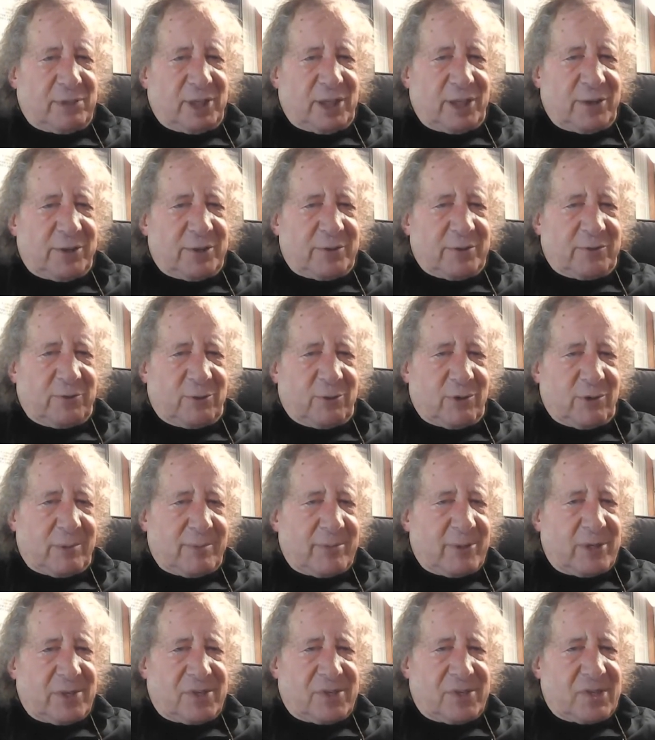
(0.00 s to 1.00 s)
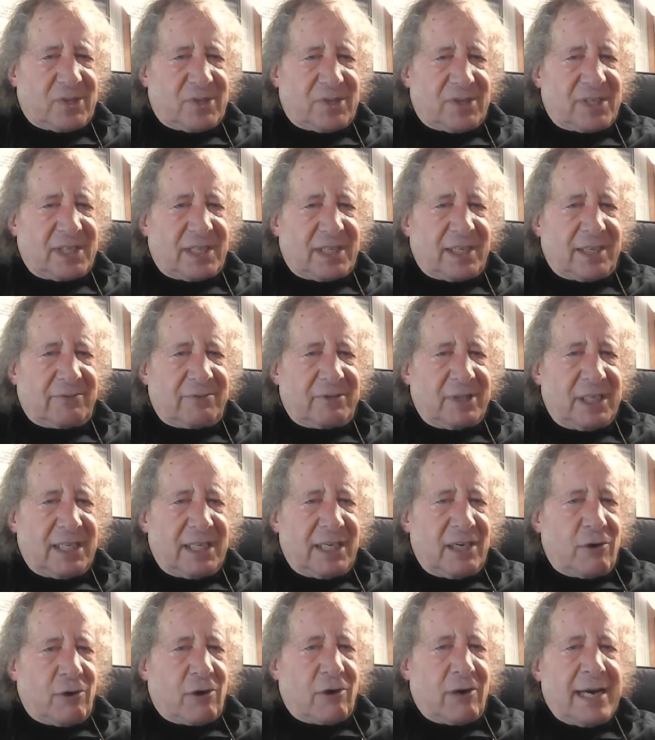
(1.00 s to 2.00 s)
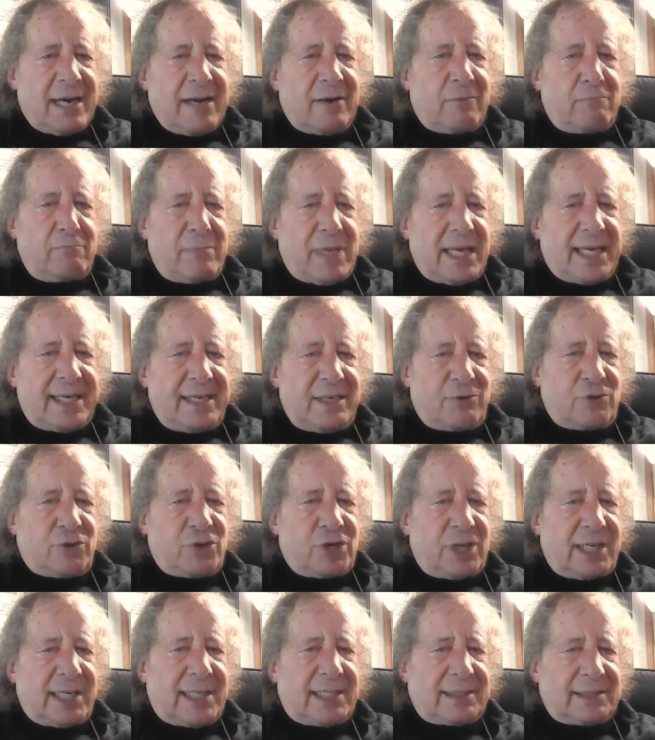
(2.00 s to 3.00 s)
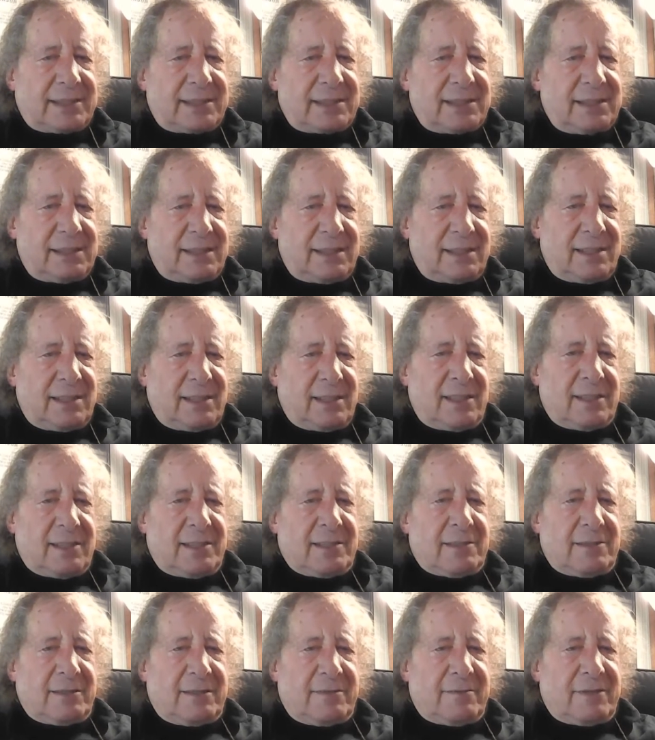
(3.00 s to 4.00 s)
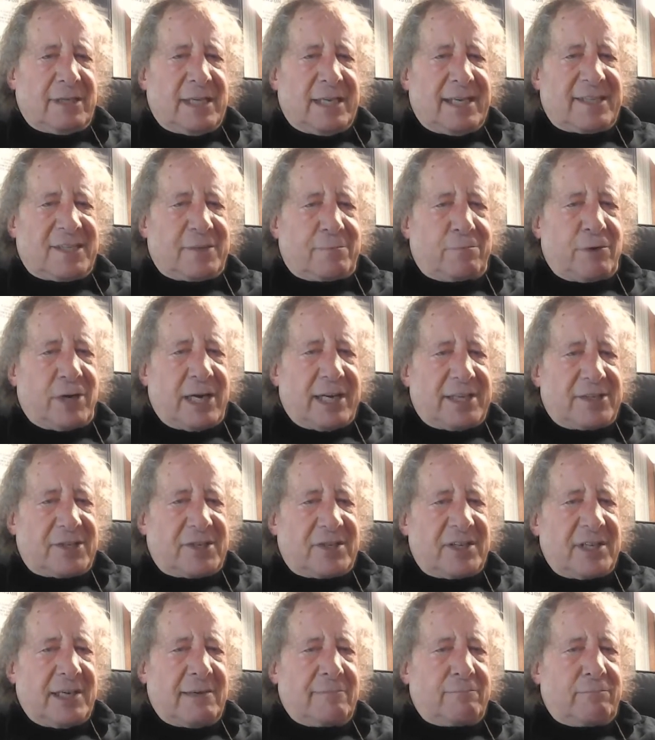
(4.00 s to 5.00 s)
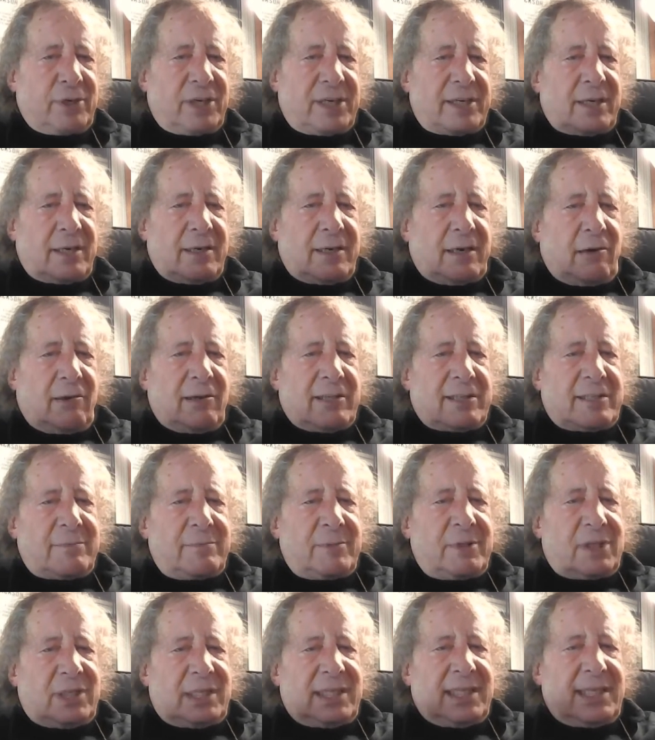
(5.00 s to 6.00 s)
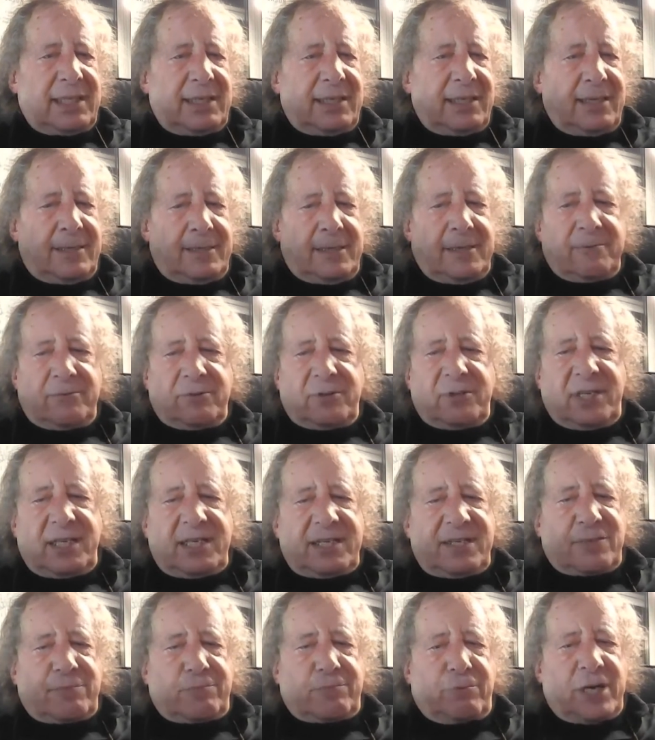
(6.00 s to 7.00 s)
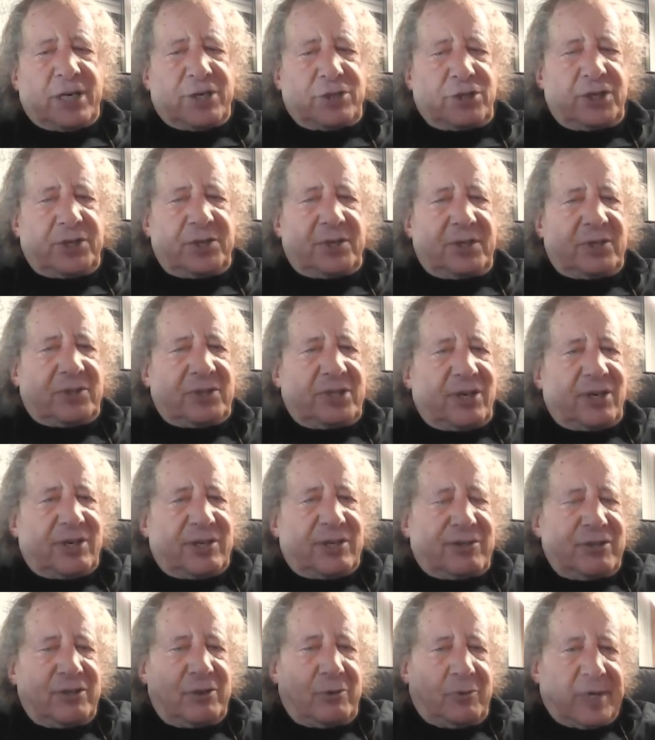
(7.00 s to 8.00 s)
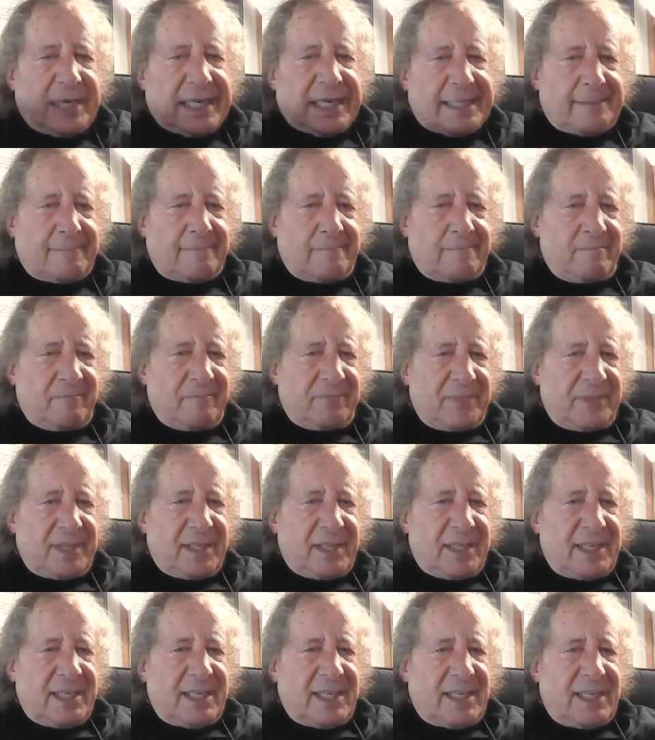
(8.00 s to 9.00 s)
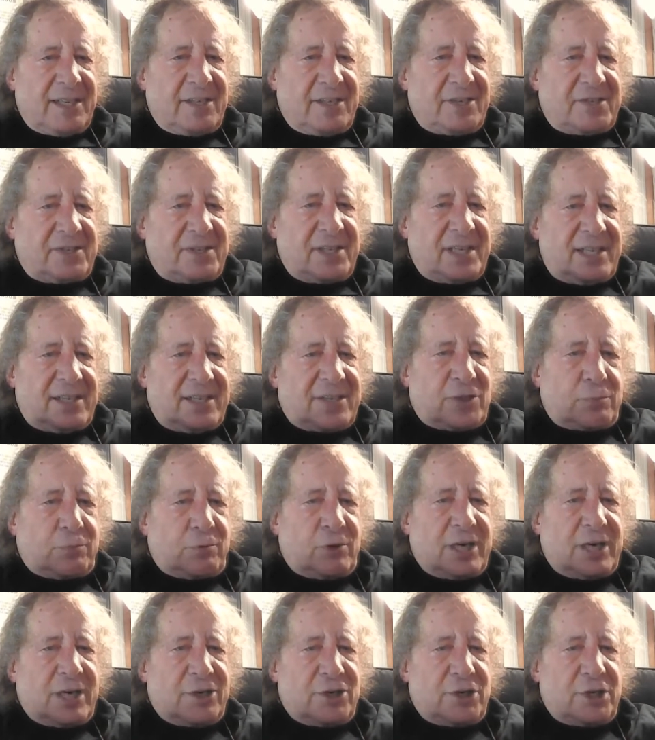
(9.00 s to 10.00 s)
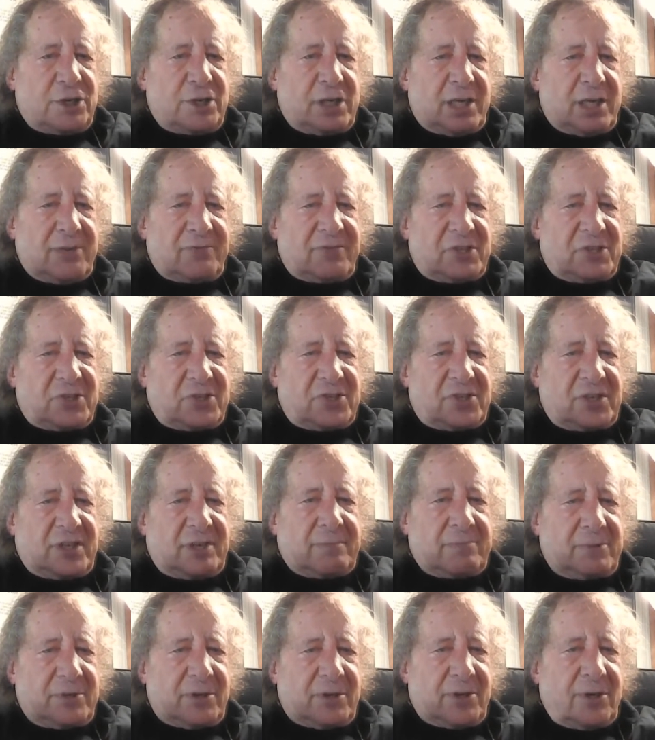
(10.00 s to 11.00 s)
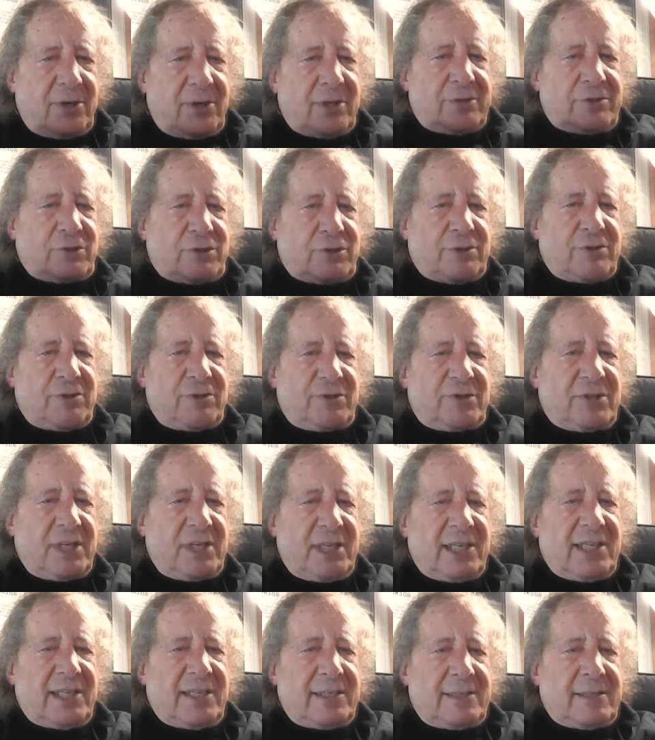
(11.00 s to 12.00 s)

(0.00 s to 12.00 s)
below the floorboards of the self, or how many John expressed. But ultimately, the expression that they're doing is the expression of a subculture's